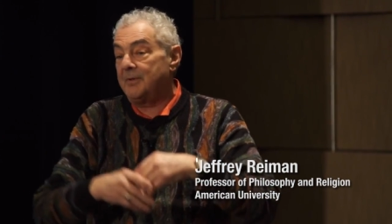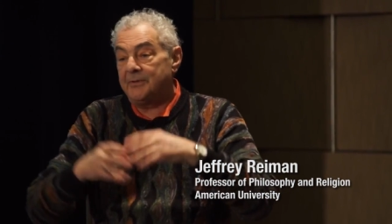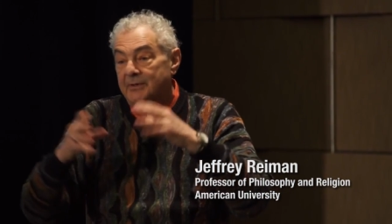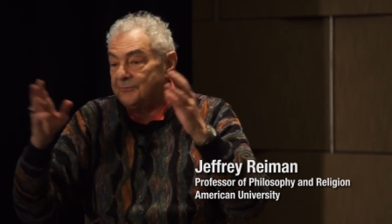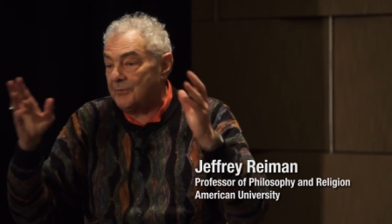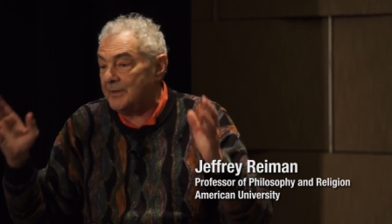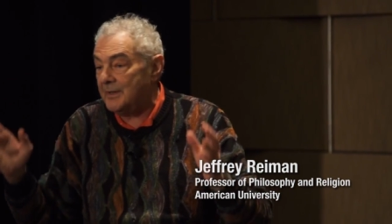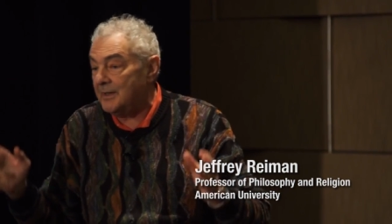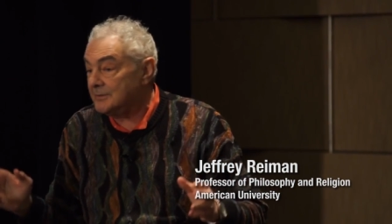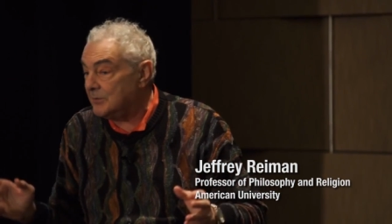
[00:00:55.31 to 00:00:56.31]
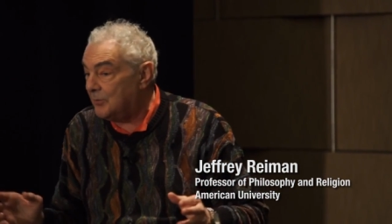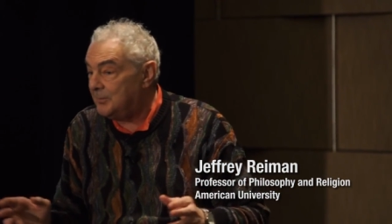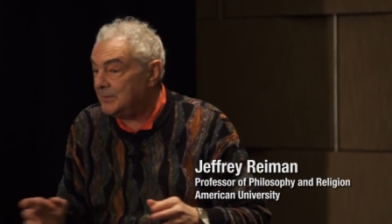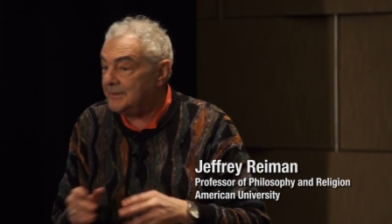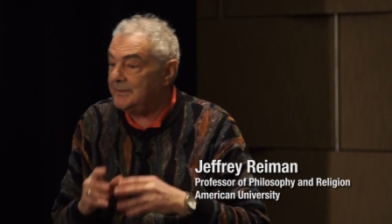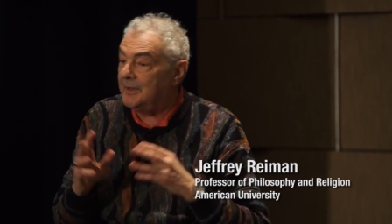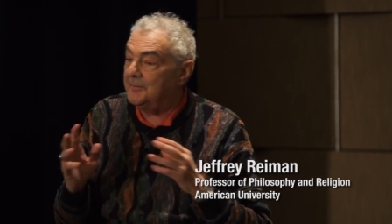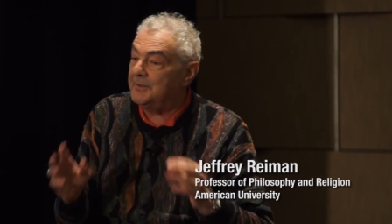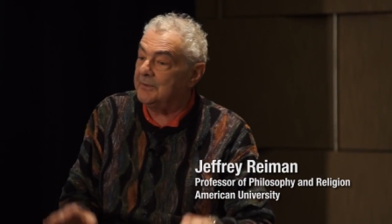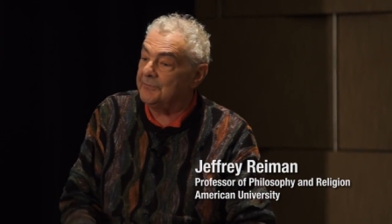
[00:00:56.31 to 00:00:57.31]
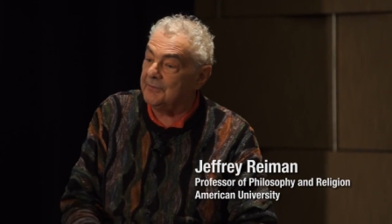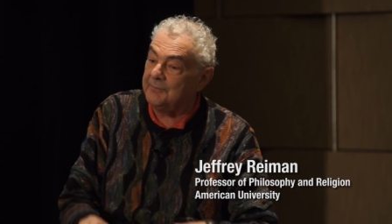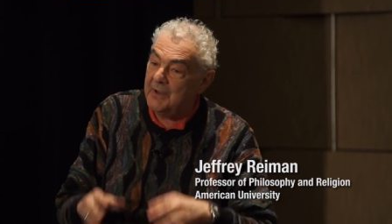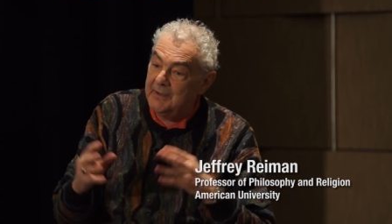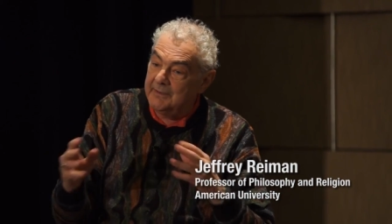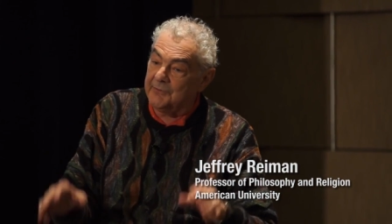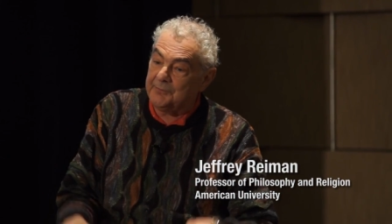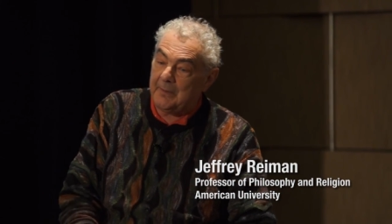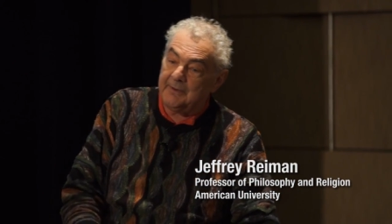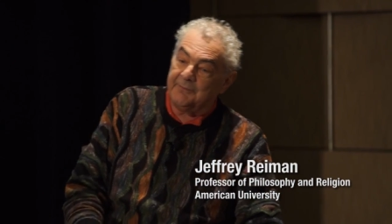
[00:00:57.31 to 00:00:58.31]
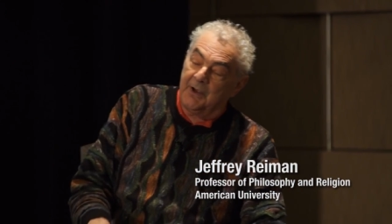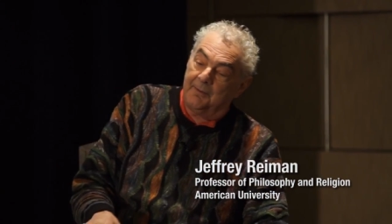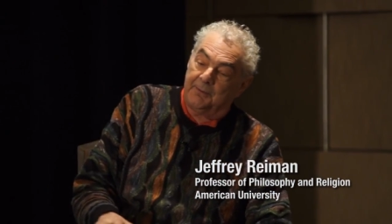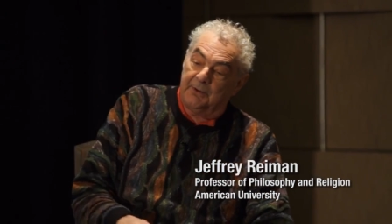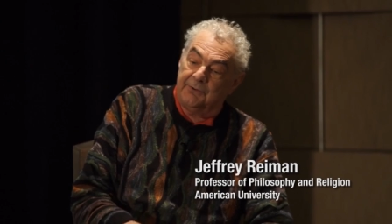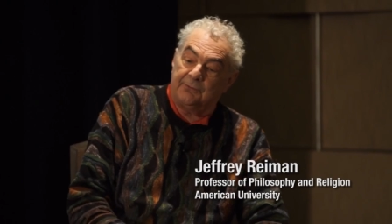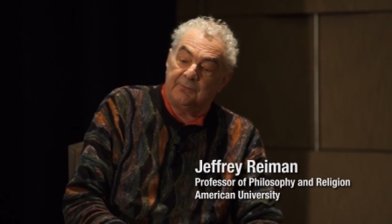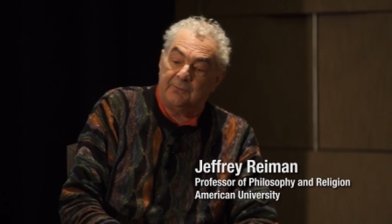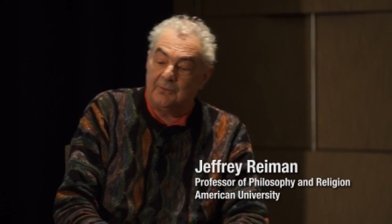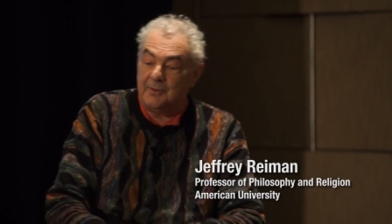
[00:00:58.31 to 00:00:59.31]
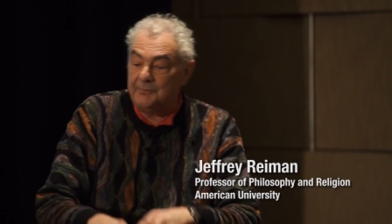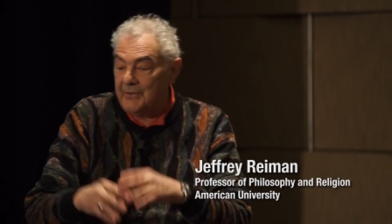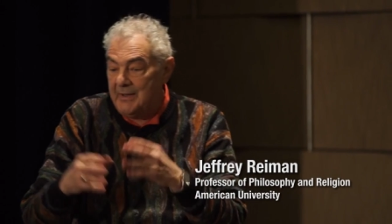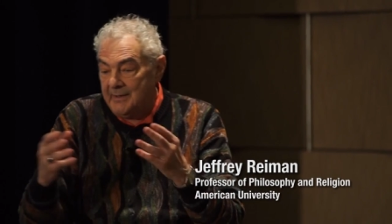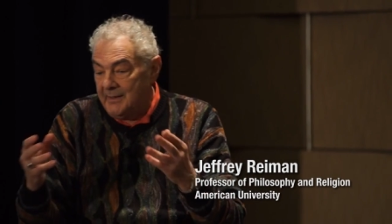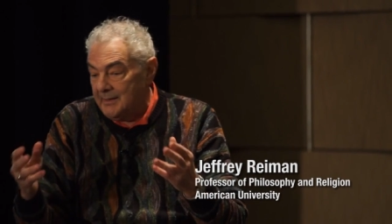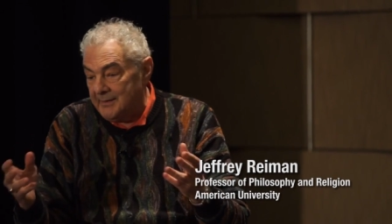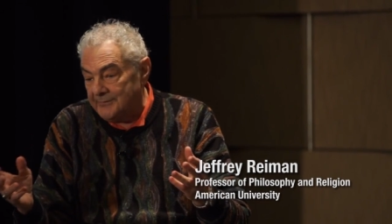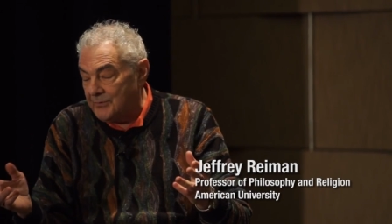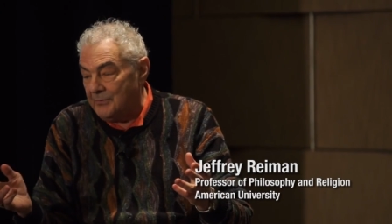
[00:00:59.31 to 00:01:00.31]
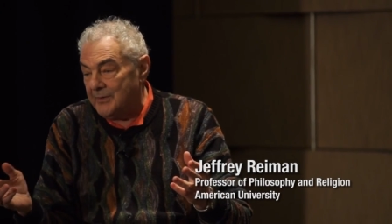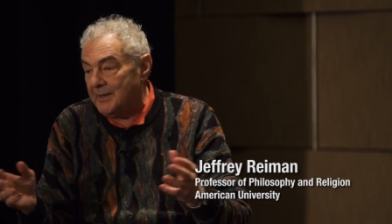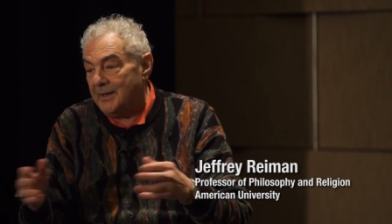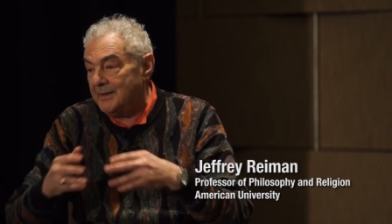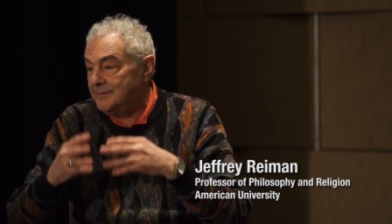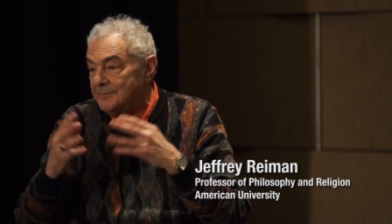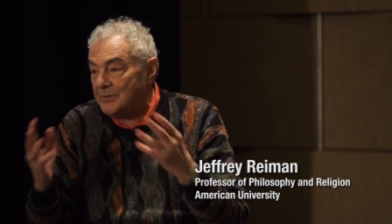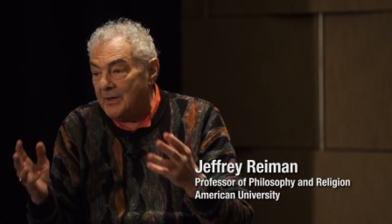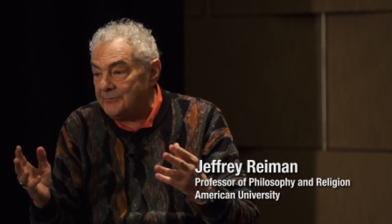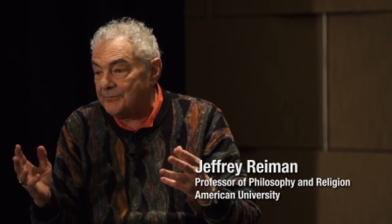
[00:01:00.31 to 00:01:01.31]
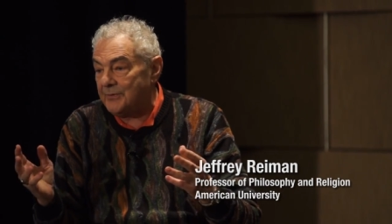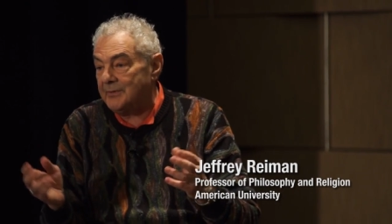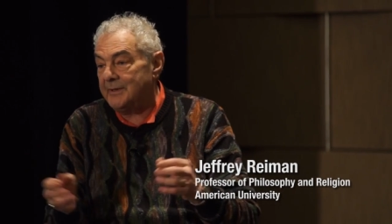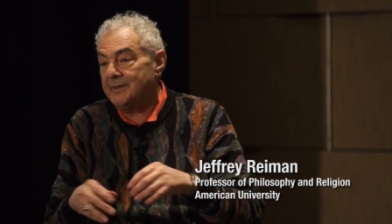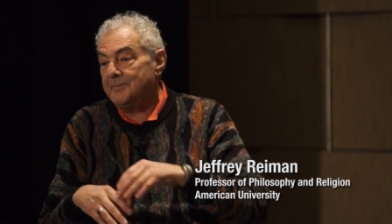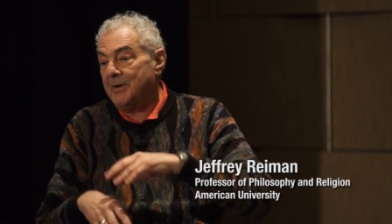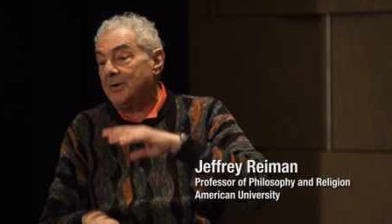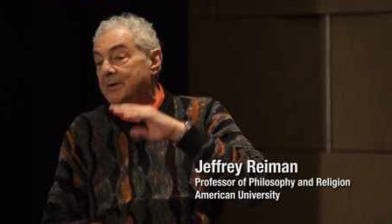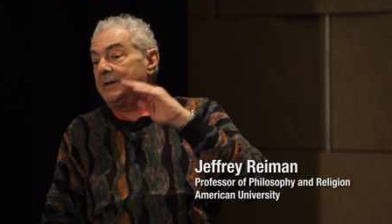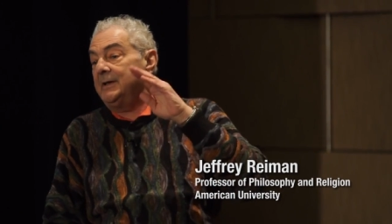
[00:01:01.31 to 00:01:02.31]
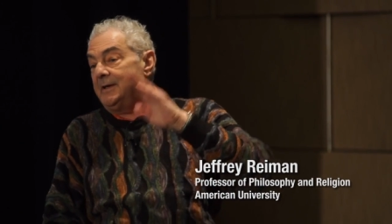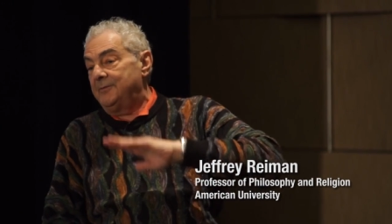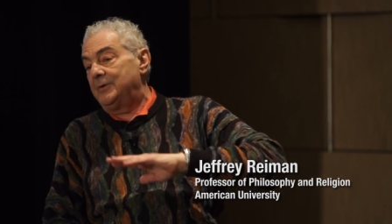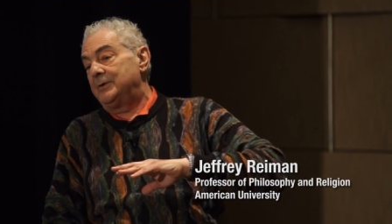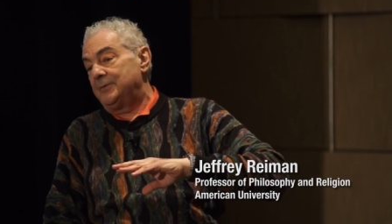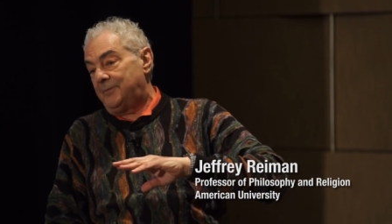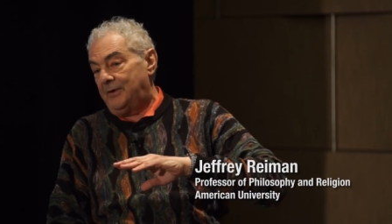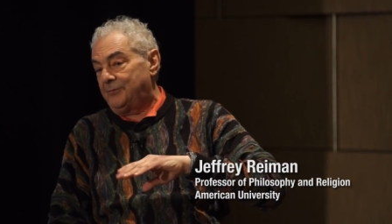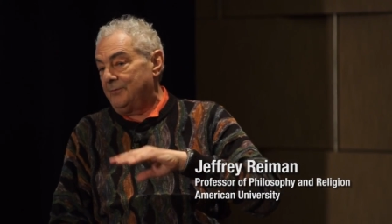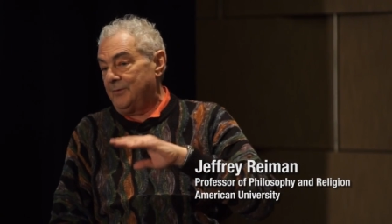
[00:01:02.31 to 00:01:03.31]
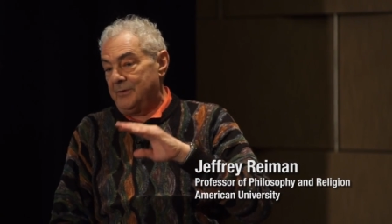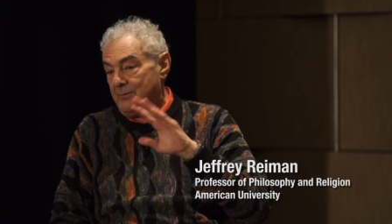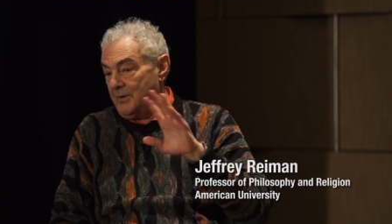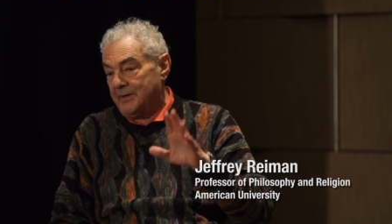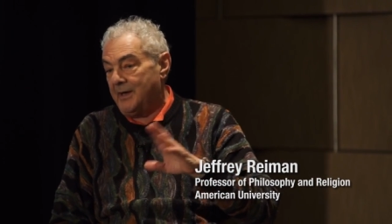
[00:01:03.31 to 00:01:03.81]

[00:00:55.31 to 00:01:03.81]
I think it's going on globally now because of the spread of capitalist reforms. Uh, it's going on constantly in America, even in the face of inequality.